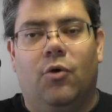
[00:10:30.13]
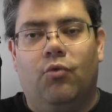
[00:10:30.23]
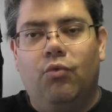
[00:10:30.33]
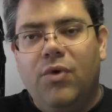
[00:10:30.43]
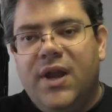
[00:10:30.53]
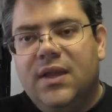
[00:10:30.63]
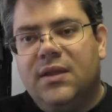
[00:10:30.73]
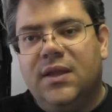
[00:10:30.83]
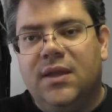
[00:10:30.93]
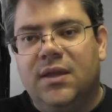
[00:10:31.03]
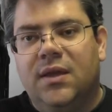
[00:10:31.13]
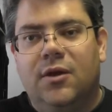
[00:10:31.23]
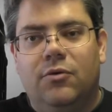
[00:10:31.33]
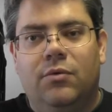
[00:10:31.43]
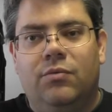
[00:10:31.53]
really,
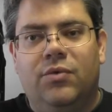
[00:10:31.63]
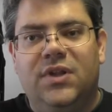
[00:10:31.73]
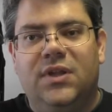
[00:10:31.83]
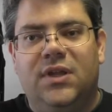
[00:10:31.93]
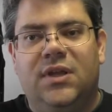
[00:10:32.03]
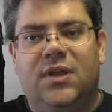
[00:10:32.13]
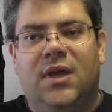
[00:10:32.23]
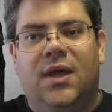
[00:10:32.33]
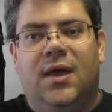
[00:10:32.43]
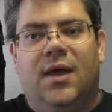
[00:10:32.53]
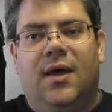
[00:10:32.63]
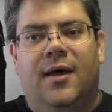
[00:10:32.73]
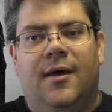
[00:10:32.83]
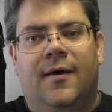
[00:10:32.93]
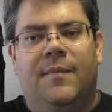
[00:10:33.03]
really
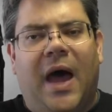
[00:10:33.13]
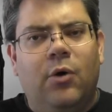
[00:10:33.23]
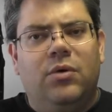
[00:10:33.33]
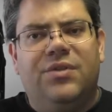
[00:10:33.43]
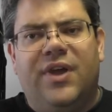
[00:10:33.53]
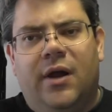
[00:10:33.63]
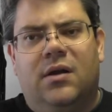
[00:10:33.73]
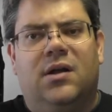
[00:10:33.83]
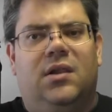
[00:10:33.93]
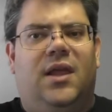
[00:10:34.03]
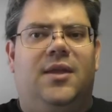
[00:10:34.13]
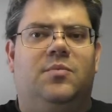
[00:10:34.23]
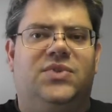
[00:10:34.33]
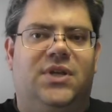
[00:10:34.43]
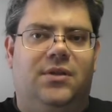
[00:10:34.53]
uh, out there
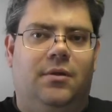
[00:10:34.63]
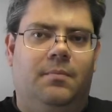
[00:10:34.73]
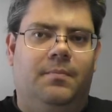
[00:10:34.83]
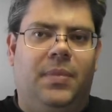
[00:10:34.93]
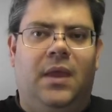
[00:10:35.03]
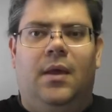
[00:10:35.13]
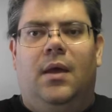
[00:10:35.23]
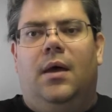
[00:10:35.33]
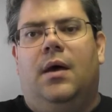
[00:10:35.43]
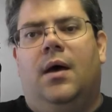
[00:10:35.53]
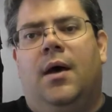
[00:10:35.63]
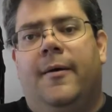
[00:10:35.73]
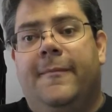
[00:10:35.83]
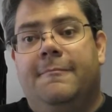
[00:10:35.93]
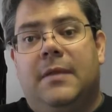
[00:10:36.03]
claims in them.
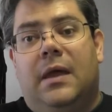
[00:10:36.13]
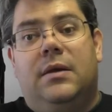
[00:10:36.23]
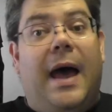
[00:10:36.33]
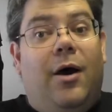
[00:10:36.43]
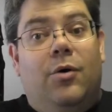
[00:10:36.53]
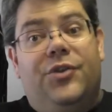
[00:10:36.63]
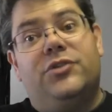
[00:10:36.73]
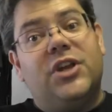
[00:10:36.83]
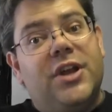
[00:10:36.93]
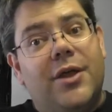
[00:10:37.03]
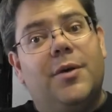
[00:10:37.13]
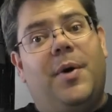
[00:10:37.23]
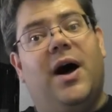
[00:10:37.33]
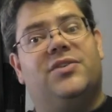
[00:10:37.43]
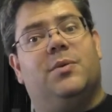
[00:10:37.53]
Uh, now, there's another
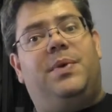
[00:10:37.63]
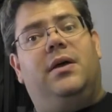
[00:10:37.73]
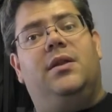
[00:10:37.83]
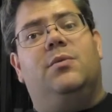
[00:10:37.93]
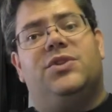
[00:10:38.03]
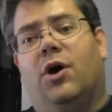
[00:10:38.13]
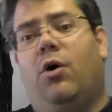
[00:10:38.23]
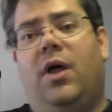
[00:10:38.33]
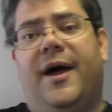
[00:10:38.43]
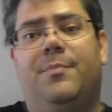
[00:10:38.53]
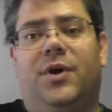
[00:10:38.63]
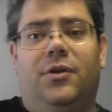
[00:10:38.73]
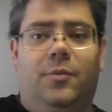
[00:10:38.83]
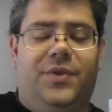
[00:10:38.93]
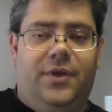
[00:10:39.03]
possibility with the whole
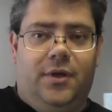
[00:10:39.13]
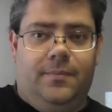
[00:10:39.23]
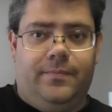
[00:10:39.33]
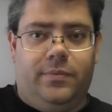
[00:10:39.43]
Hyperloop thing.